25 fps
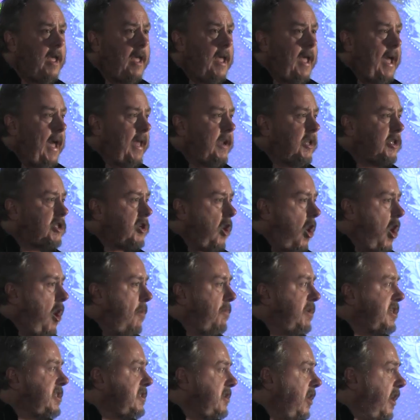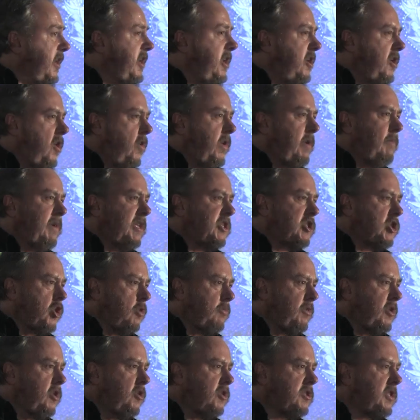And it's almost like, you meet
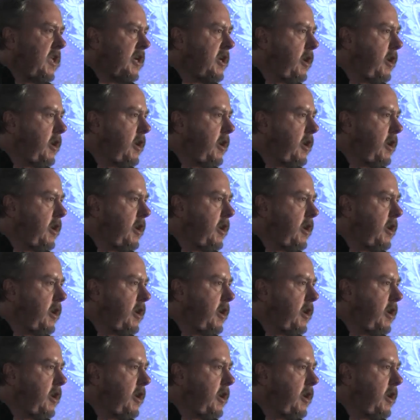someone who's like